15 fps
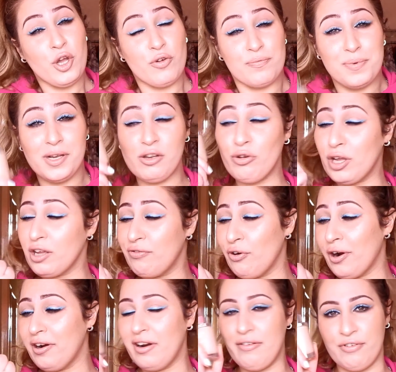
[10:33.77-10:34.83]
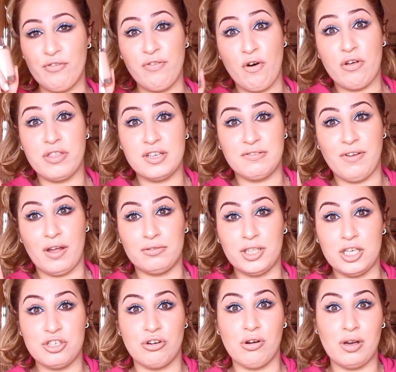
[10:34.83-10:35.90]
you've been looking for a review for this
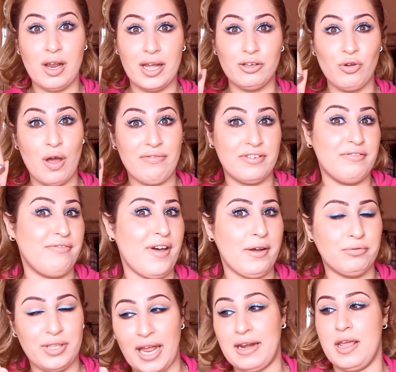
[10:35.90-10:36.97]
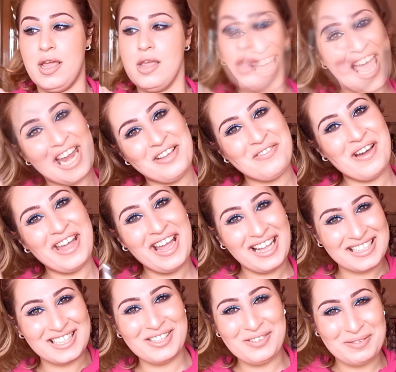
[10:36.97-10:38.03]
foundation online, you haven't found any. Anyway,
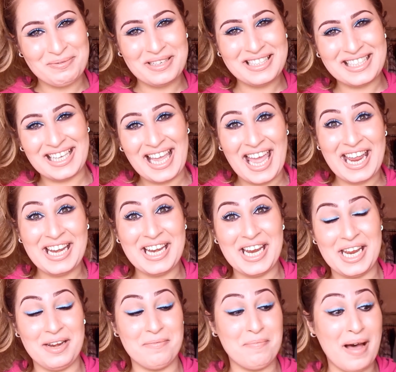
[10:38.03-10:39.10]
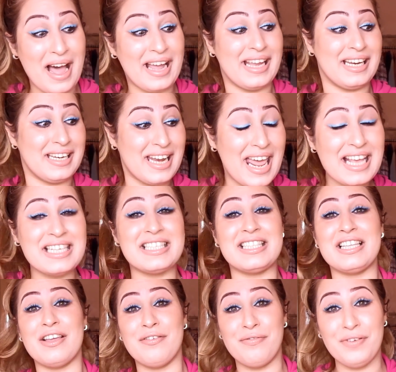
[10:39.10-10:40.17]
until we meet again in my next
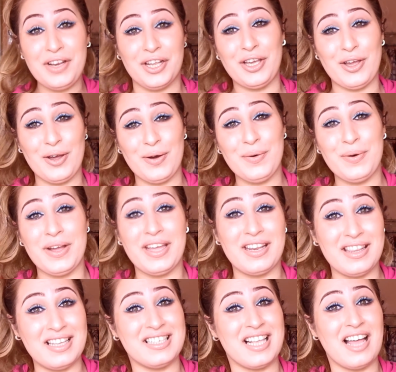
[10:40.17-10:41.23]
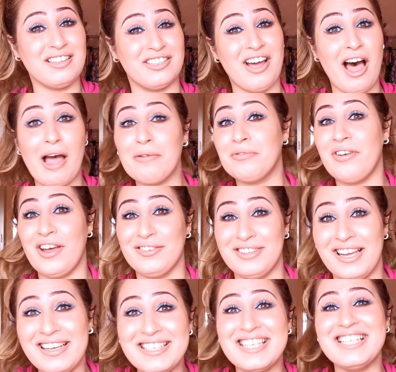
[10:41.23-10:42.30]
video in this Underhyped
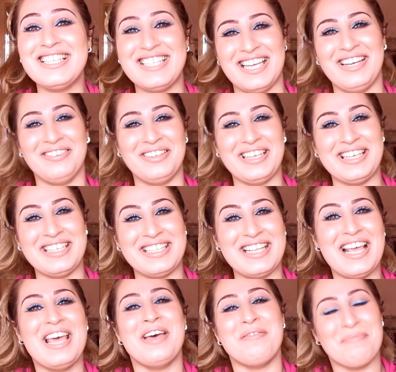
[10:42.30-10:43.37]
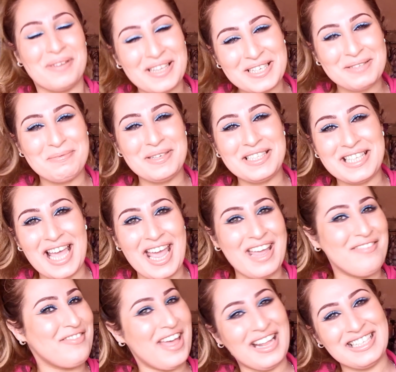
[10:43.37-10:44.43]
Foundation series, please be
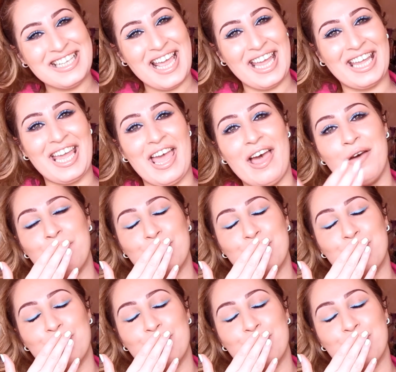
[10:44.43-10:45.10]
safe and take care.